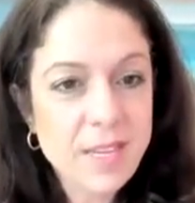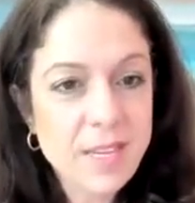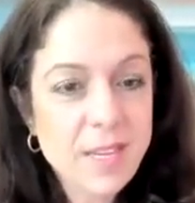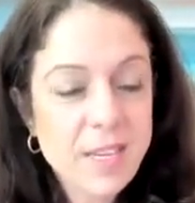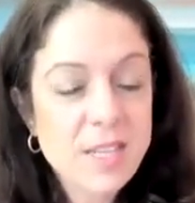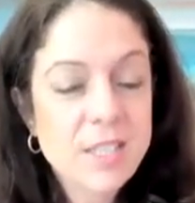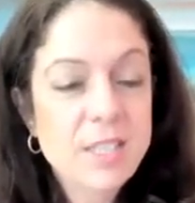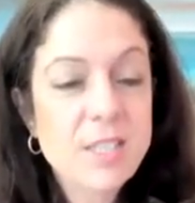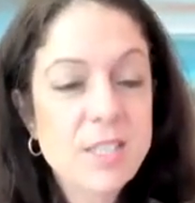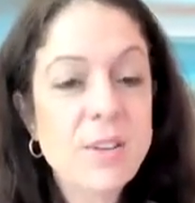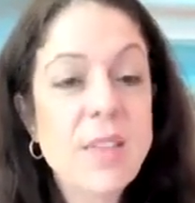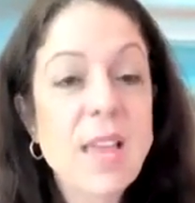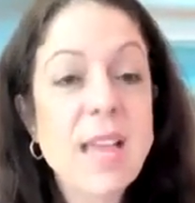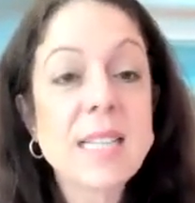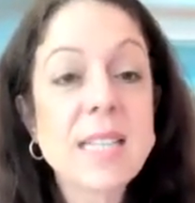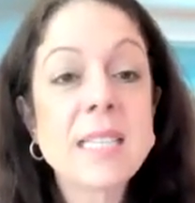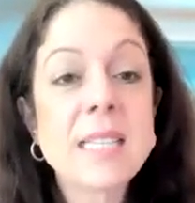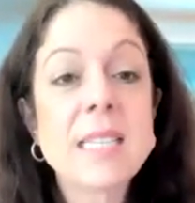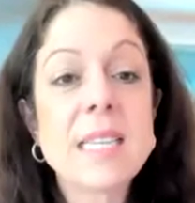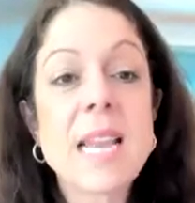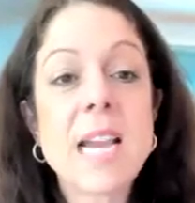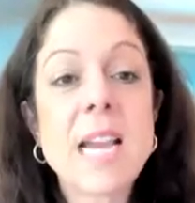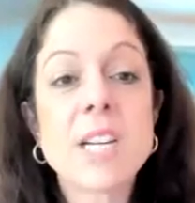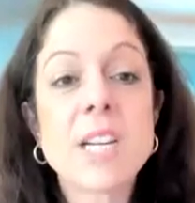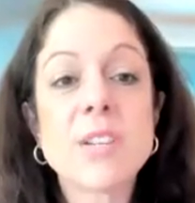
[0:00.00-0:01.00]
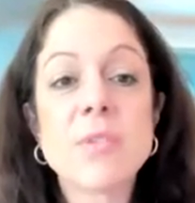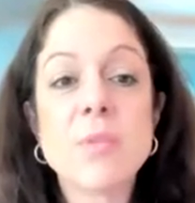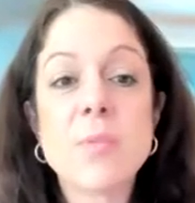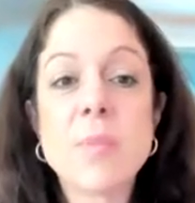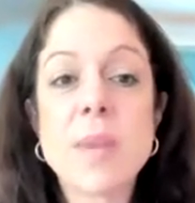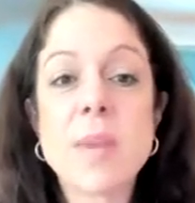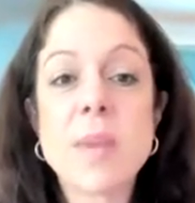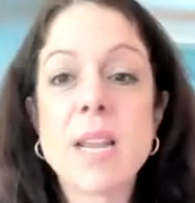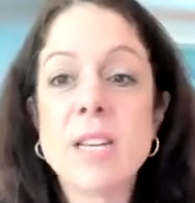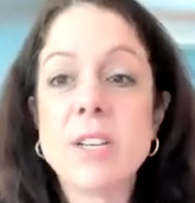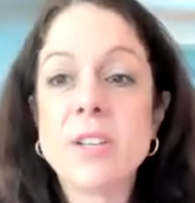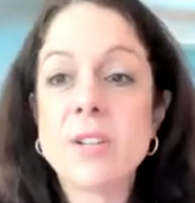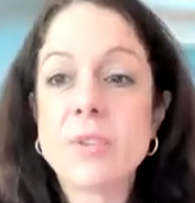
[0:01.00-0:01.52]
So that's the actual
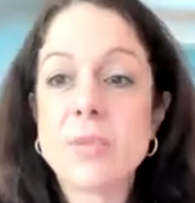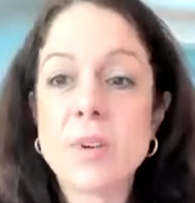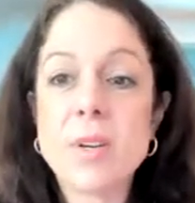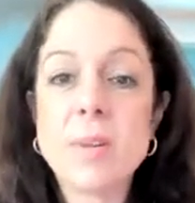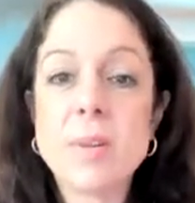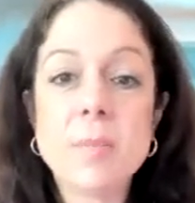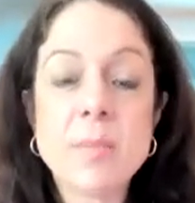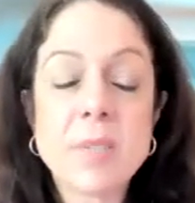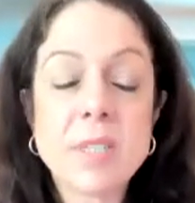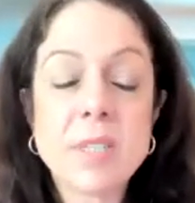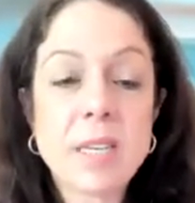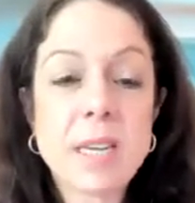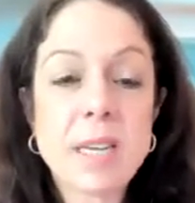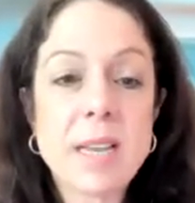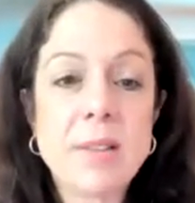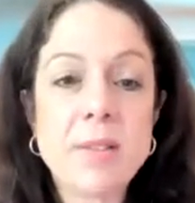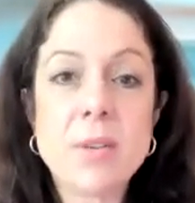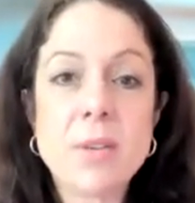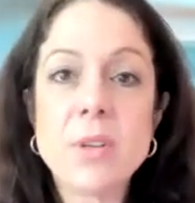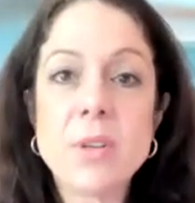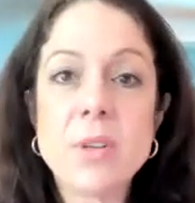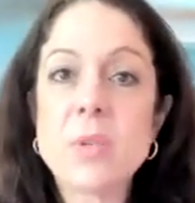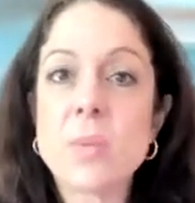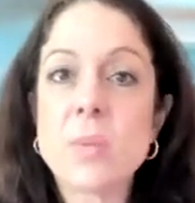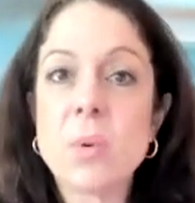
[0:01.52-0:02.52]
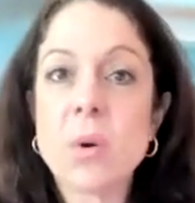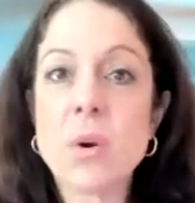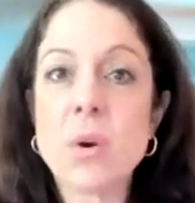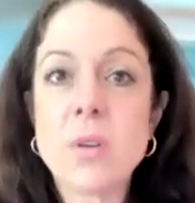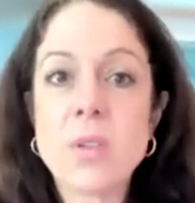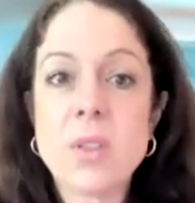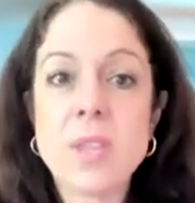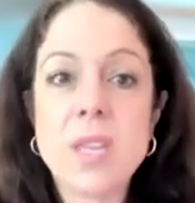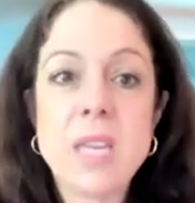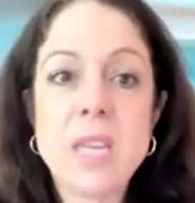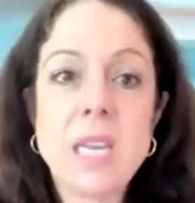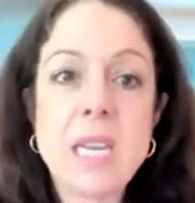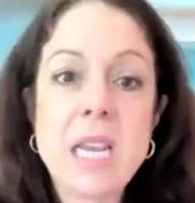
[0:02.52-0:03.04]
manuscript, and those were
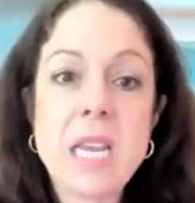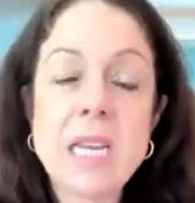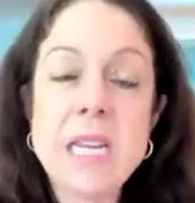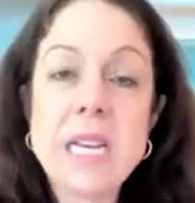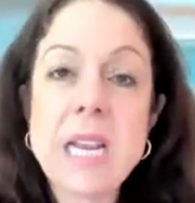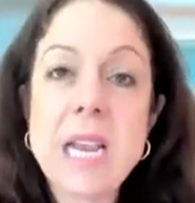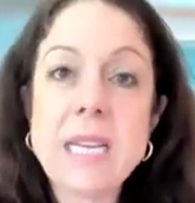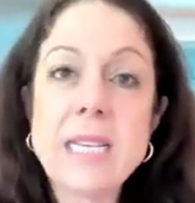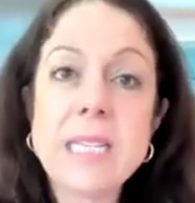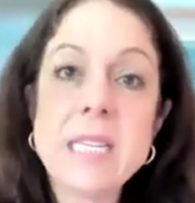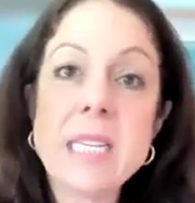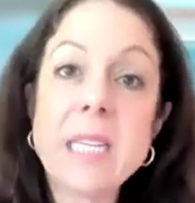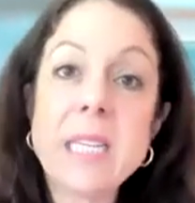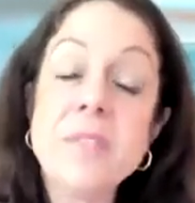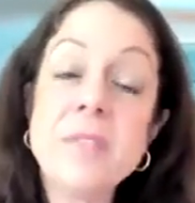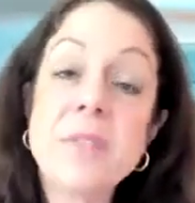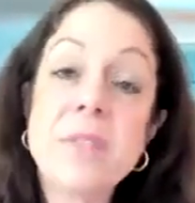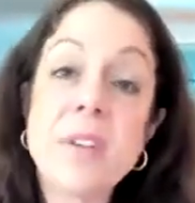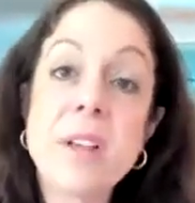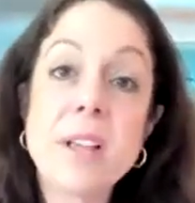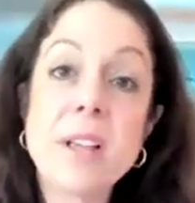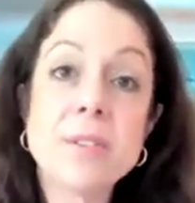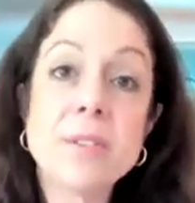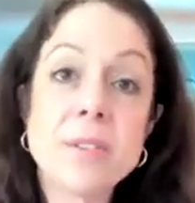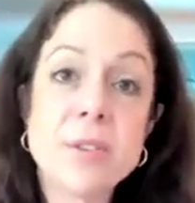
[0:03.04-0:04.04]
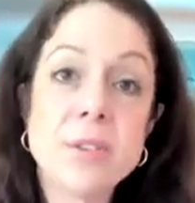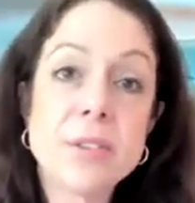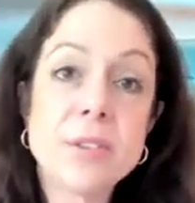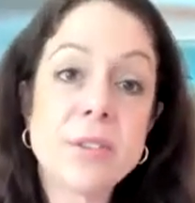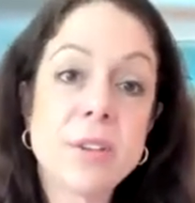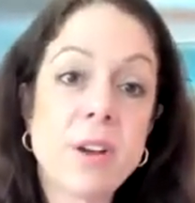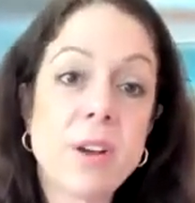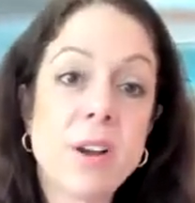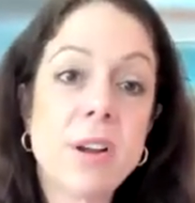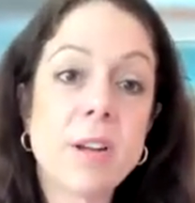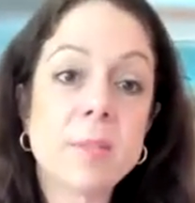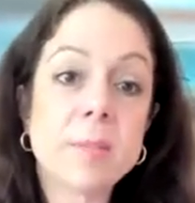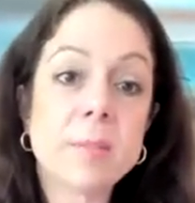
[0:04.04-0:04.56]
the 19 files you
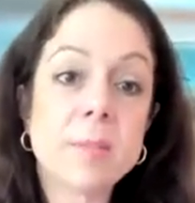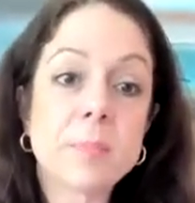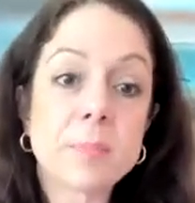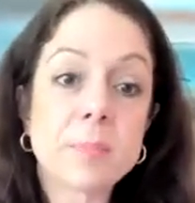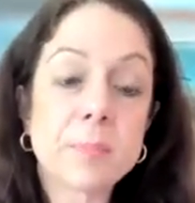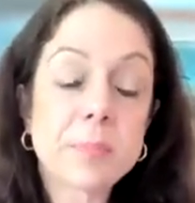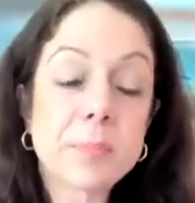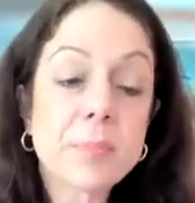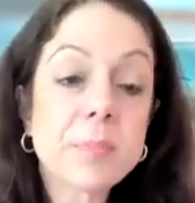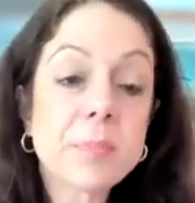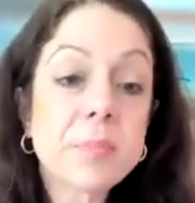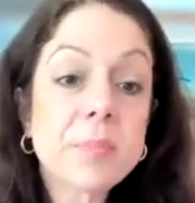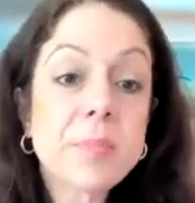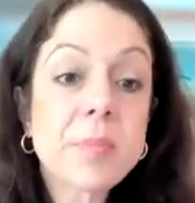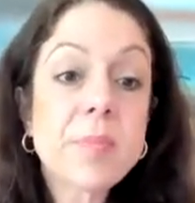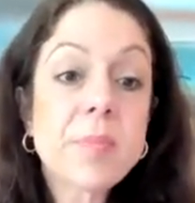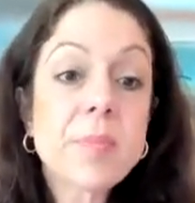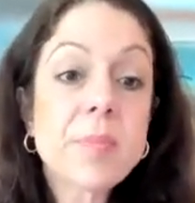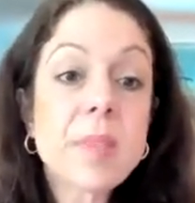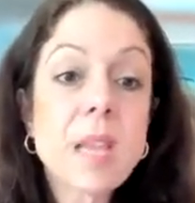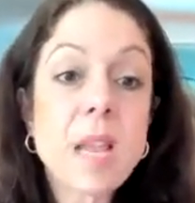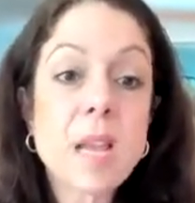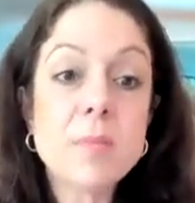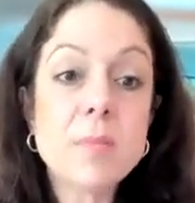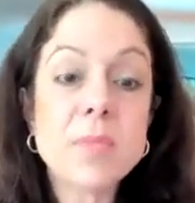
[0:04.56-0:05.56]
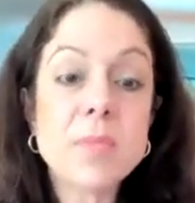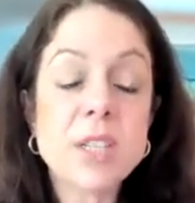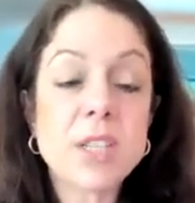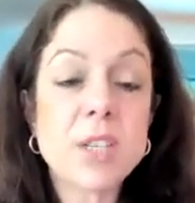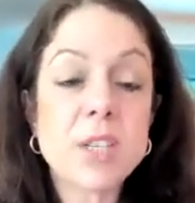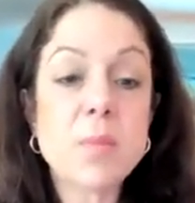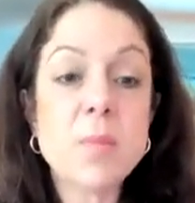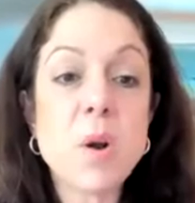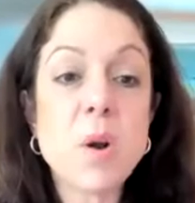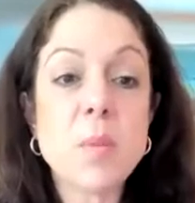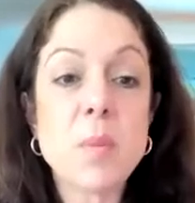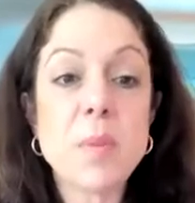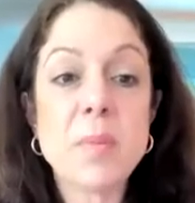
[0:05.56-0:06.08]
saw just a
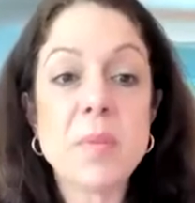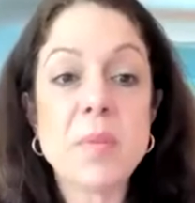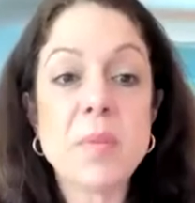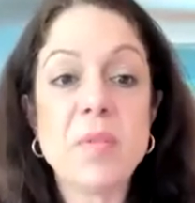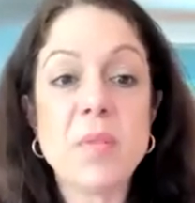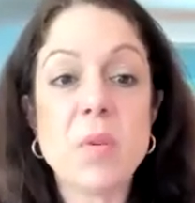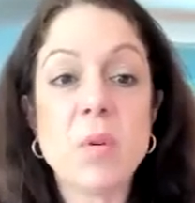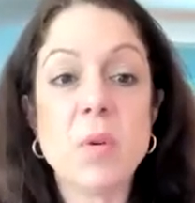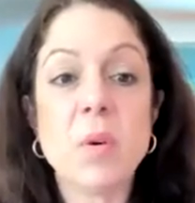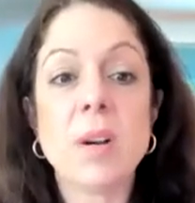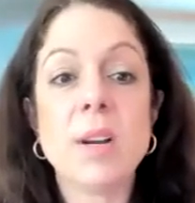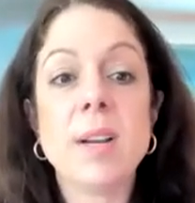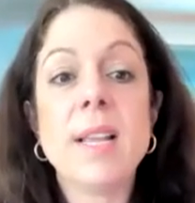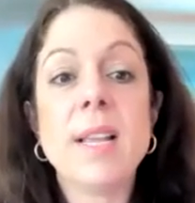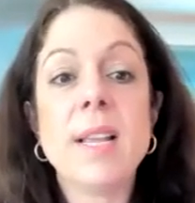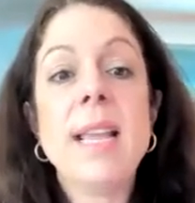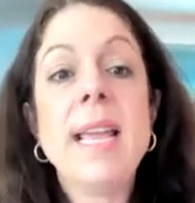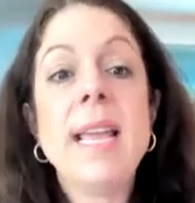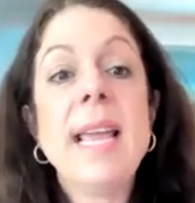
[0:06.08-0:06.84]
moment before.